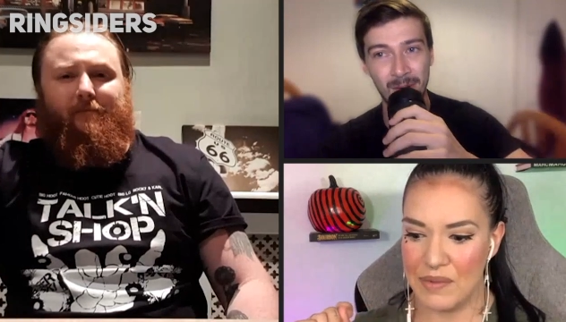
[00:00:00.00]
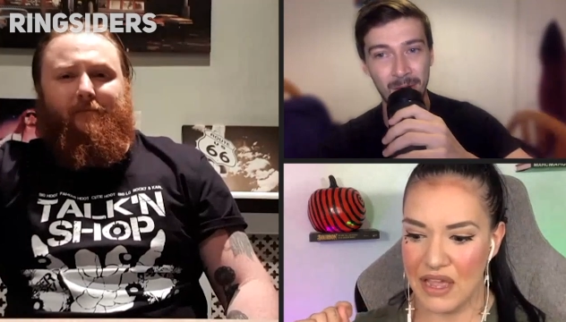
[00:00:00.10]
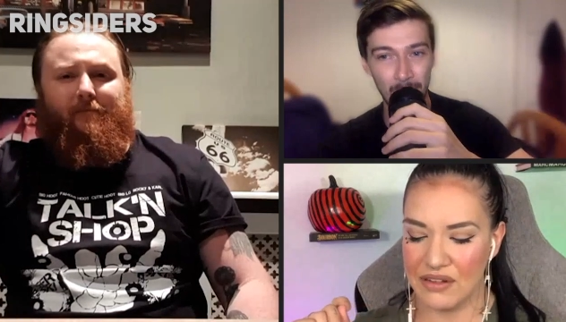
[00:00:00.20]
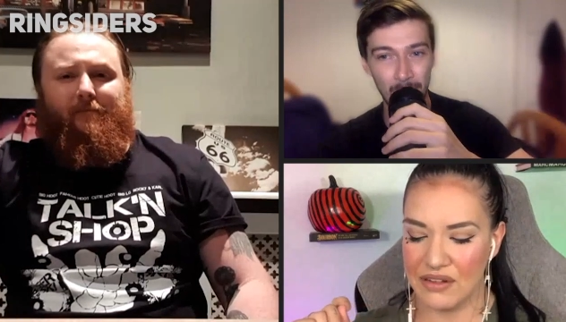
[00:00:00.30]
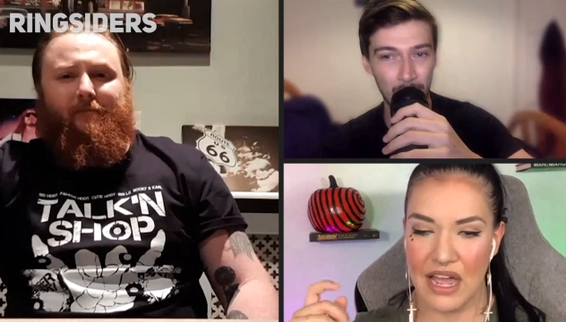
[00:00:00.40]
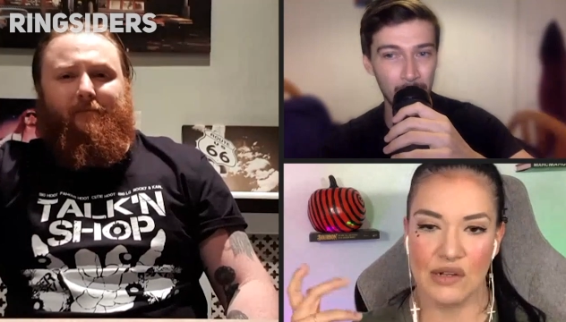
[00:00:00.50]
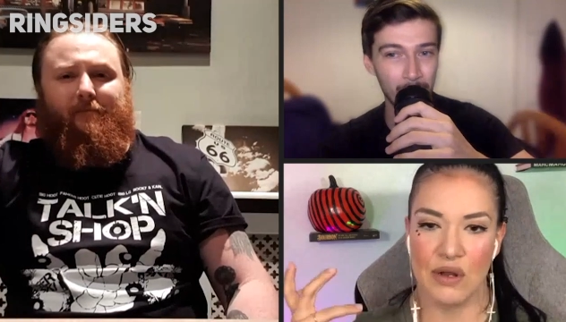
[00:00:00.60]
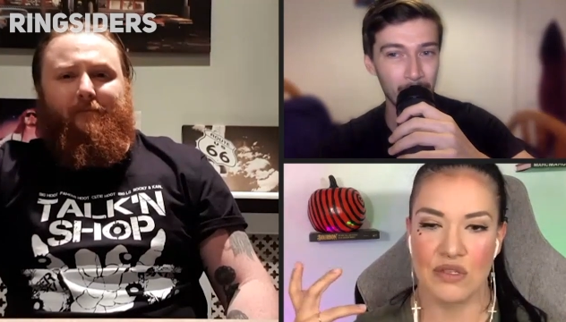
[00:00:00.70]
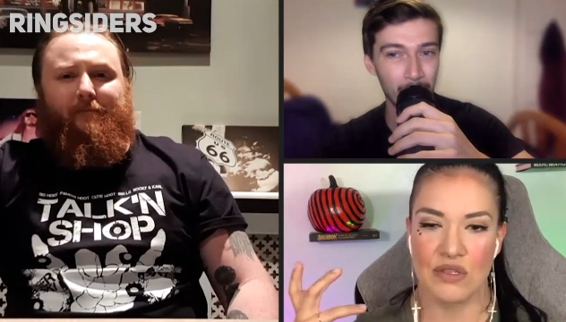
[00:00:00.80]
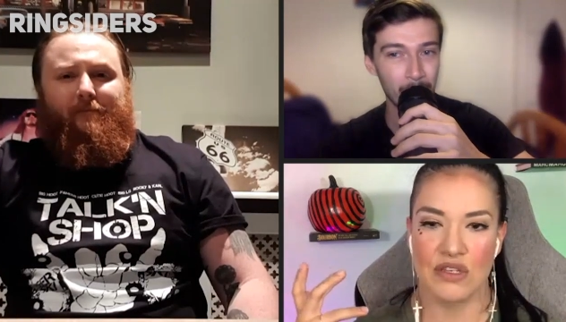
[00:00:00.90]
Speaker 1: I mean,
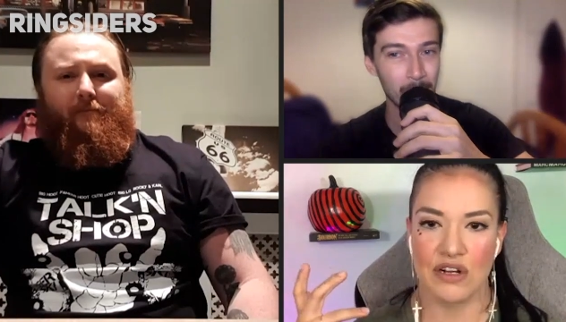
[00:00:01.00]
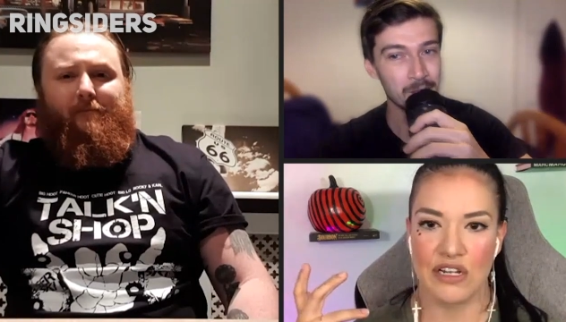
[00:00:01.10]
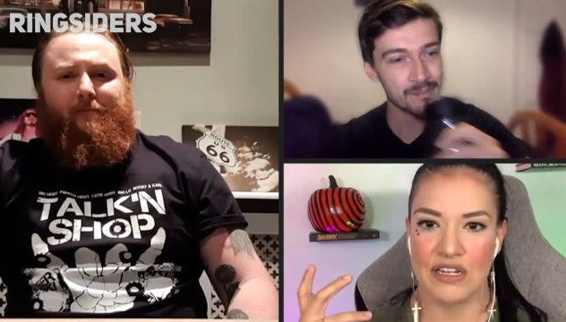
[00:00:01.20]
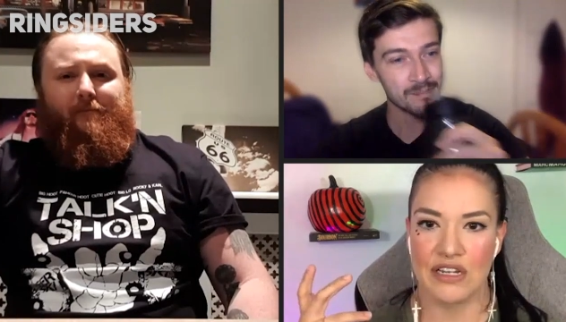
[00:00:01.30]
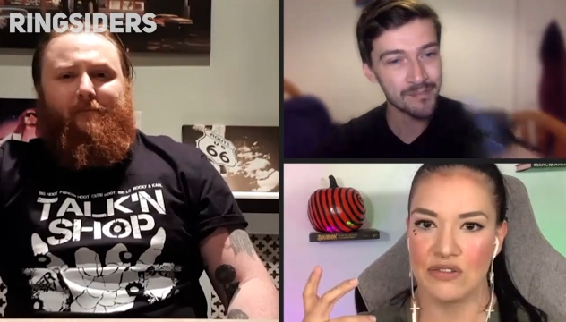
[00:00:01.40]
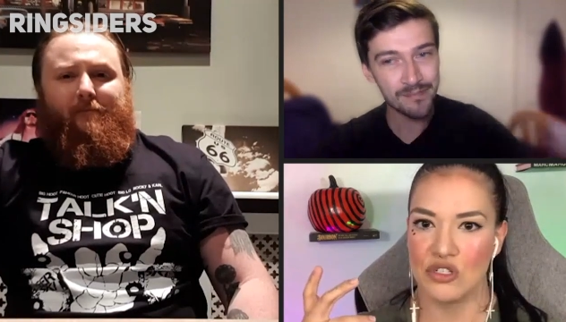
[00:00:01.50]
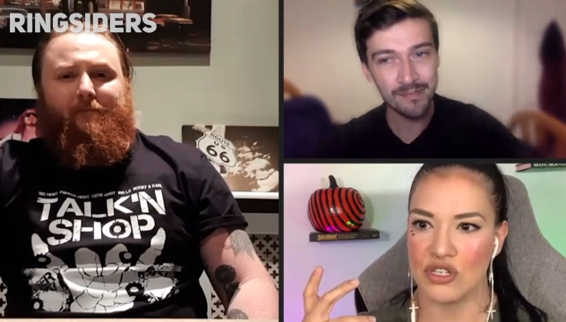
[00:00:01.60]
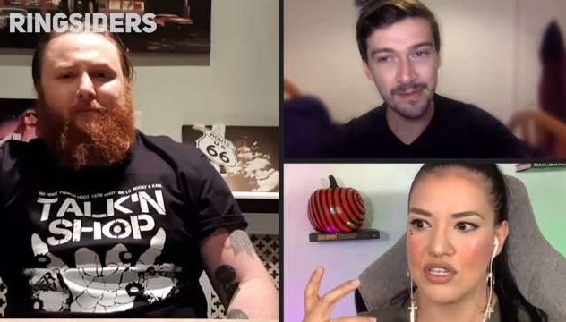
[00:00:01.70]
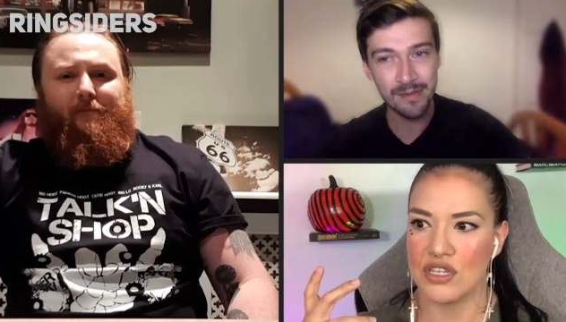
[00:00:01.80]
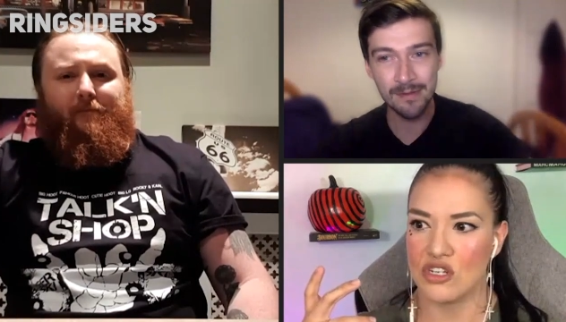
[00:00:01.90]
Nyla Rose is already
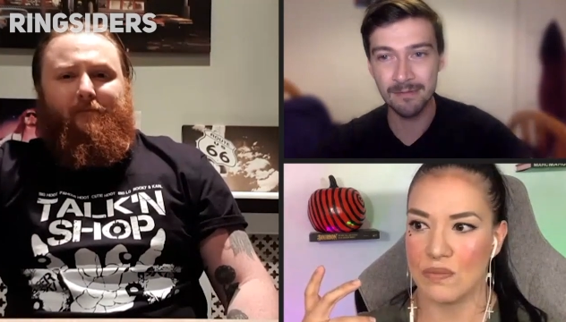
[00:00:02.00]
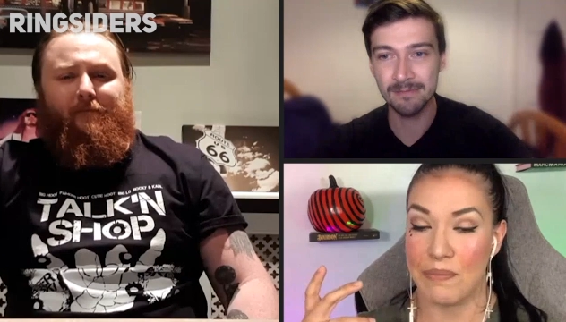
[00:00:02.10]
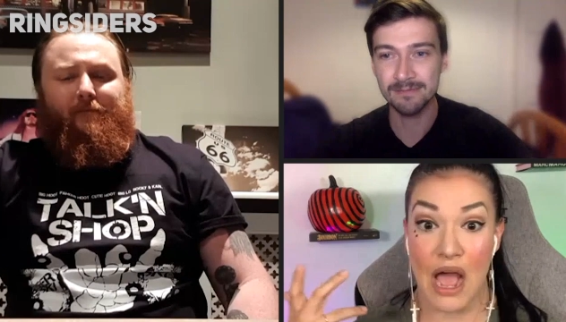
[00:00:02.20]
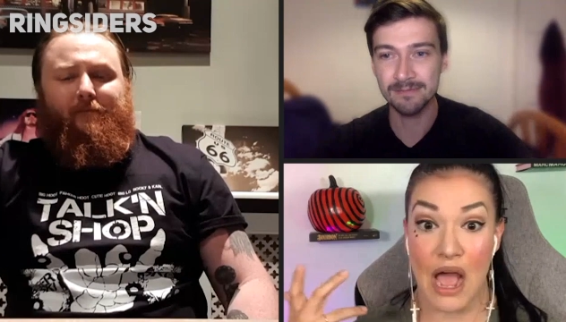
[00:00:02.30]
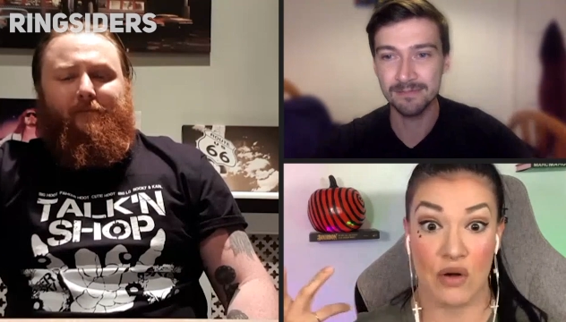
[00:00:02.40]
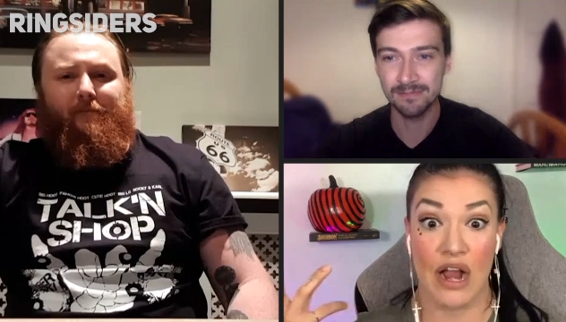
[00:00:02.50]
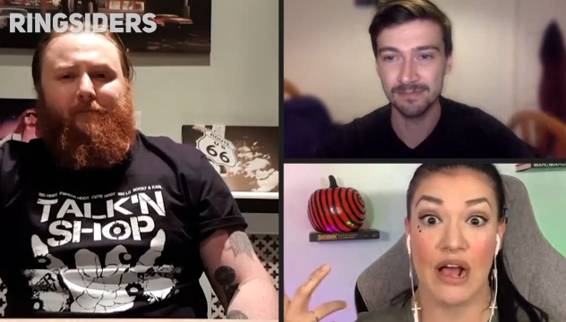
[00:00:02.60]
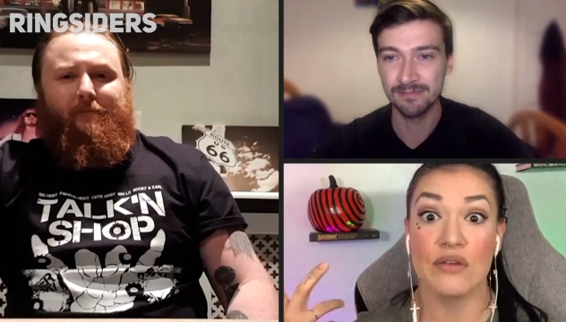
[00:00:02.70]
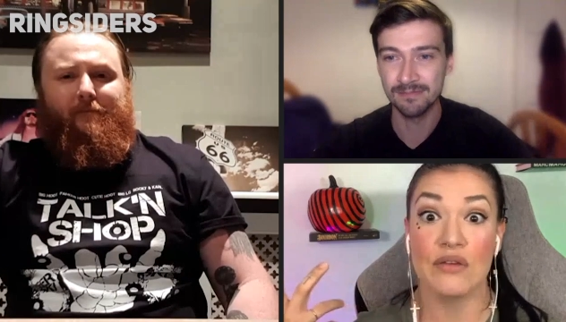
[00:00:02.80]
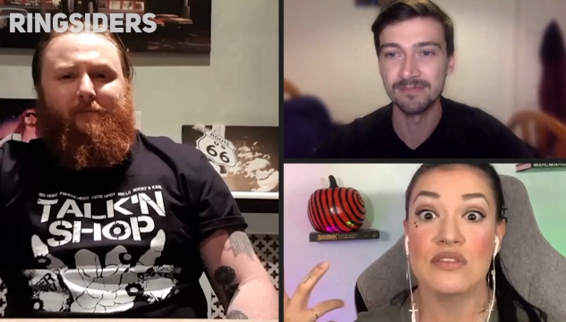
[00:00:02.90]
just such a
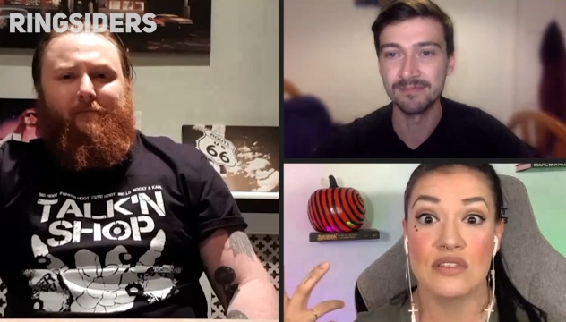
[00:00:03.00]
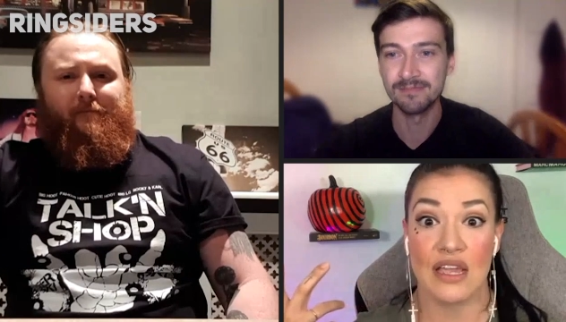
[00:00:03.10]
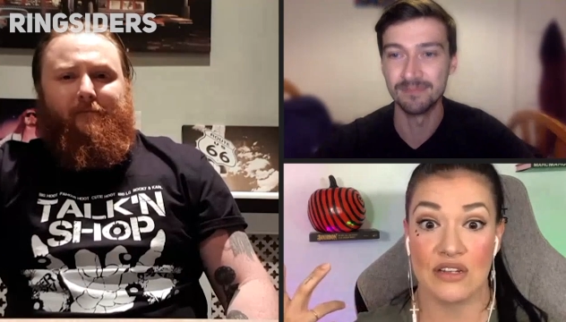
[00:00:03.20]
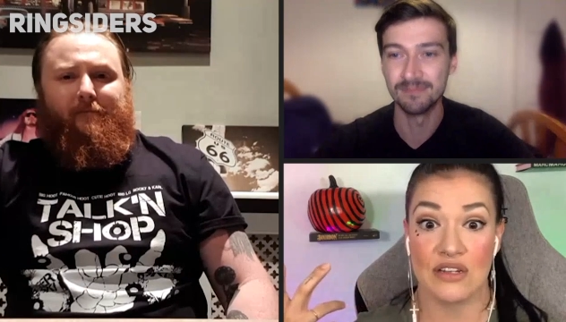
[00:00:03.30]
powerhouse,